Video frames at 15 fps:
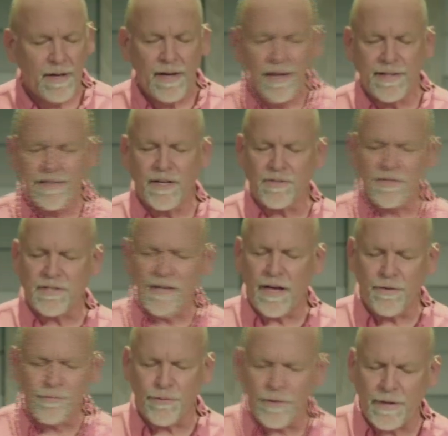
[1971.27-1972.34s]
it tells us how
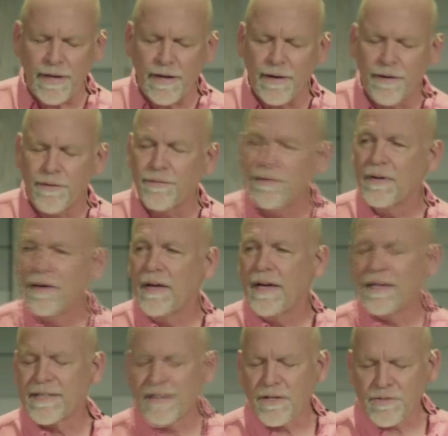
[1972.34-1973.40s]
to forgive,
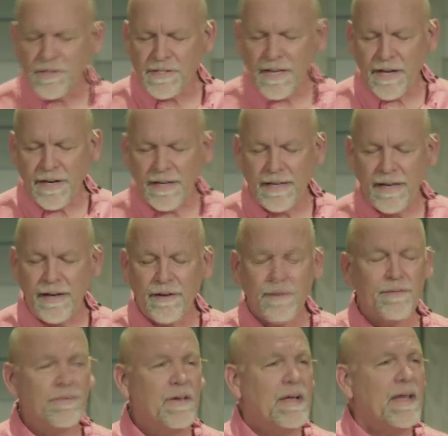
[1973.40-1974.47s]
it tells us how to
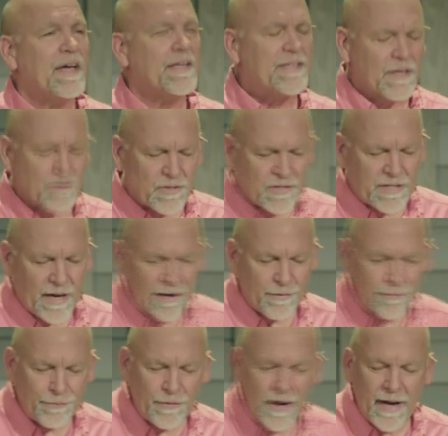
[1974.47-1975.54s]
give, it tells us how to
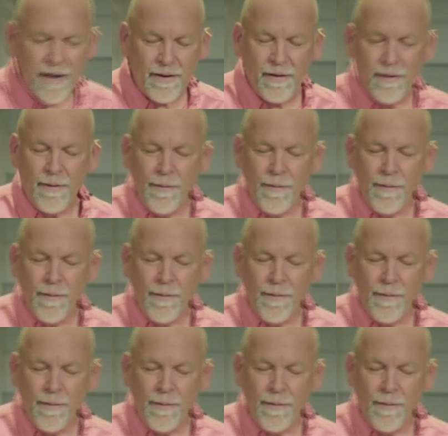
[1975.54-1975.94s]
fight,